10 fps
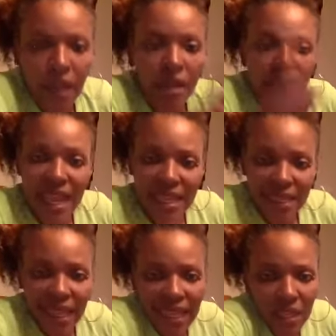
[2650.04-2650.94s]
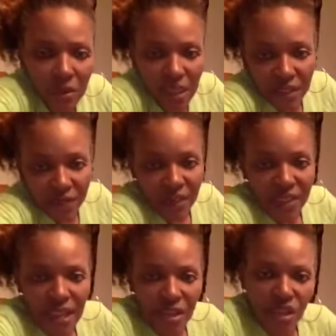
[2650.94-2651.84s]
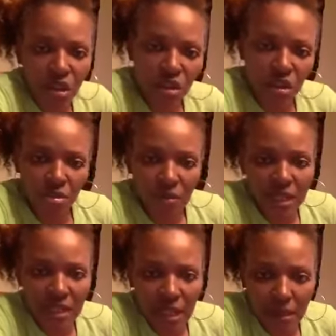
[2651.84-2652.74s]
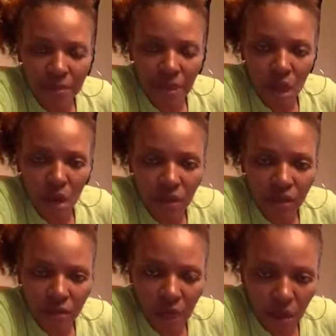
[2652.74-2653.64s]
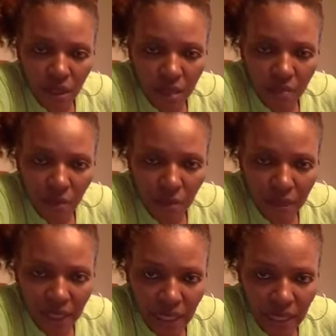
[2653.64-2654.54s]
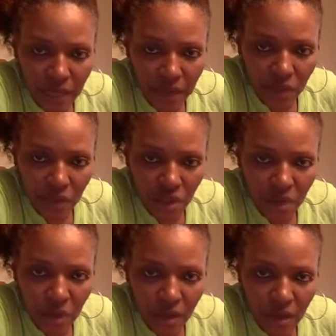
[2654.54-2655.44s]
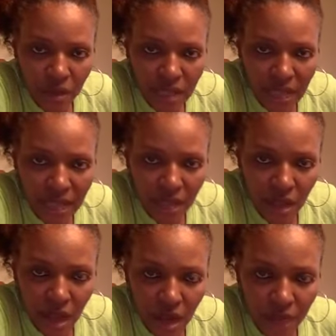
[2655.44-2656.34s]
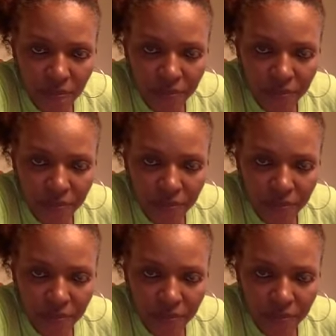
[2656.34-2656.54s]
Yes, Keena, we need to fix that shirt that you messed up. So hold it up for me again. Show me where those lines are.